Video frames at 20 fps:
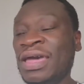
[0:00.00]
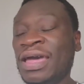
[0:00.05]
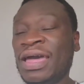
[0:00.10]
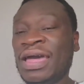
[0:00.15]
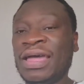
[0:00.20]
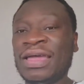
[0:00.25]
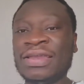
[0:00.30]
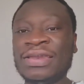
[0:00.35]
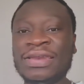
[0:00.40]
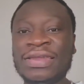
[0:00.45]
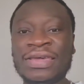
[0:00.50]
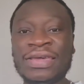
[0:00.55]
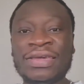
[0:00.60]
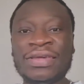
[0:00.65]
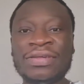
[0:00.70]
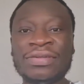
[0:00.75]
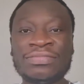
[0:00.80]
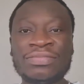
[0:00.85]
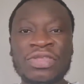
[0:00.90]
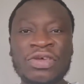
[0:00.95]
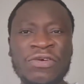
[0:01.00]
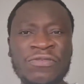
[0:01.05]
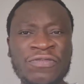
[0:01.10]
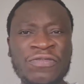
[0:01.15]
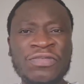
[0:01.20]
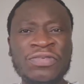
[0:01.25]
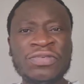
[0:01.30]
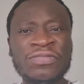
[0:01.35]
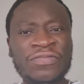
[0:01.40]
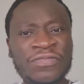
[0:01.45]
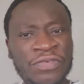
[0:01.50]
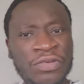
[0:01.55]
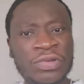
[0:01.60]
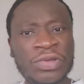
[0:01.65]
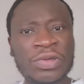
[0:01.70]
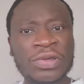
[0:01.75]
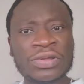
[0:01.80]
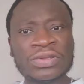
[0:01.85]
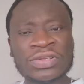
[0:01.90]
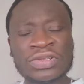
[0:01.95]
and they often
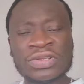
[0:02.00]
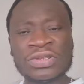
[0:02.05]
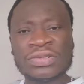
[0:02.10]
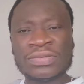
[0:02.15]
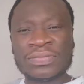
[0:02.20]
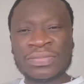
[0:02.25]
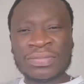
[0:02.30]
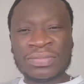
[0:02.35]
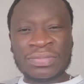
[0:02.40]
focus